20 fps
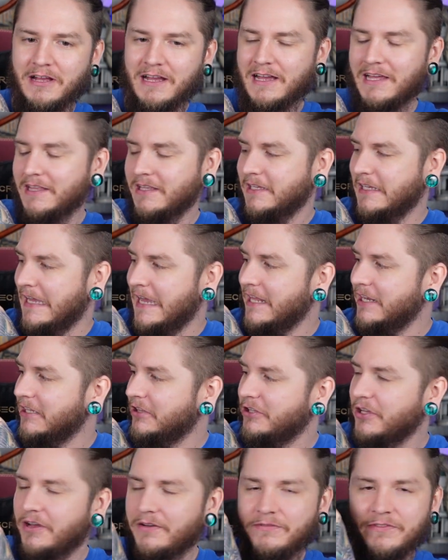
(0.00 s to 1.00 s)
I kind
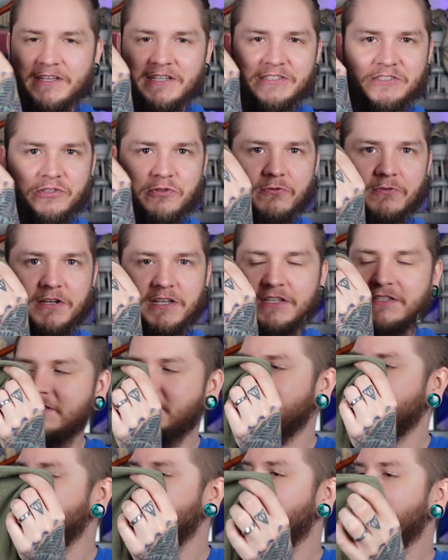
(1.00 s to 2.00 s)
of love these
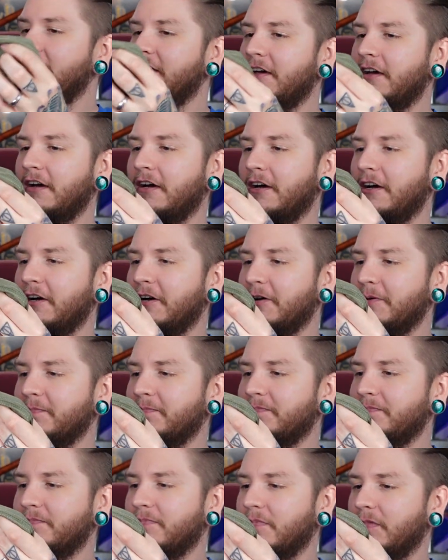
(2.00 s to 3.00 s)
greens.
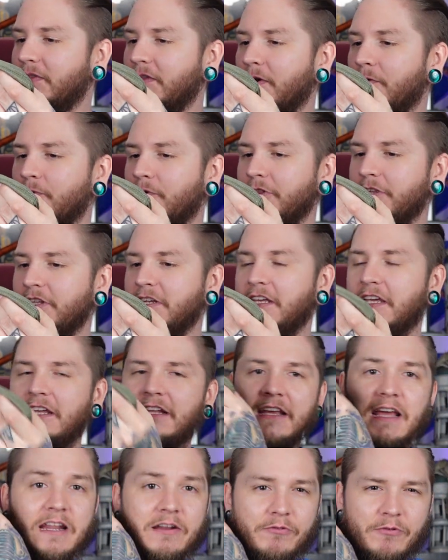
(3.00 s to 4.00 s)
They're really
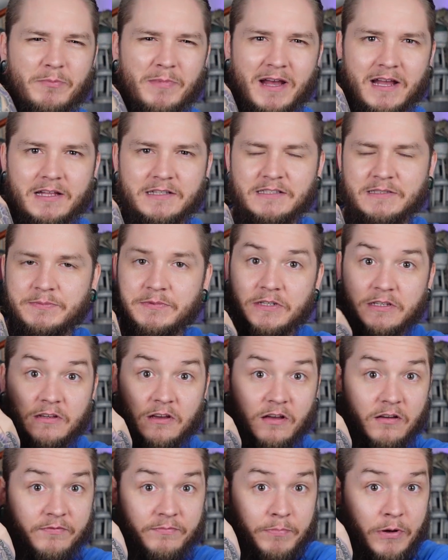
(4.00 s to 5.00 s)
neat, and it reminds me
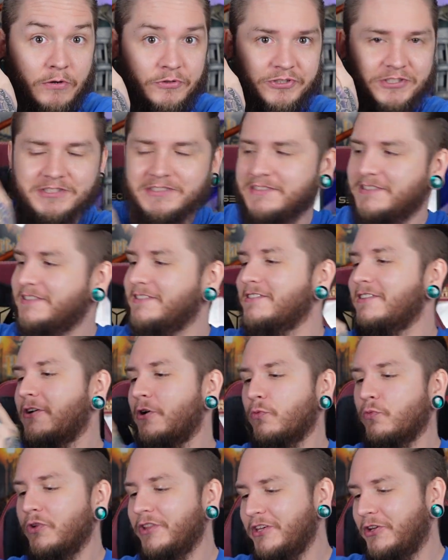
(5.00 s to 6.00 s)
of potions,
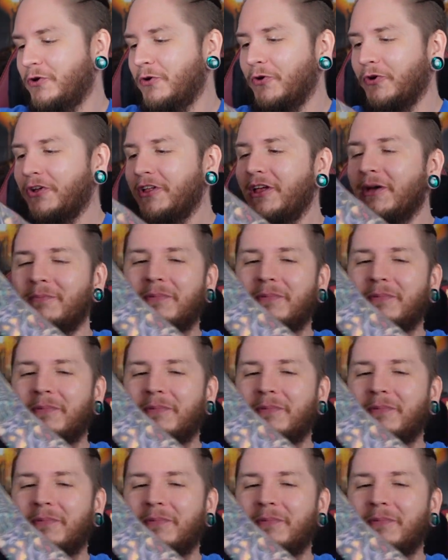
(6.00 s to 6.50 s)
so really cool.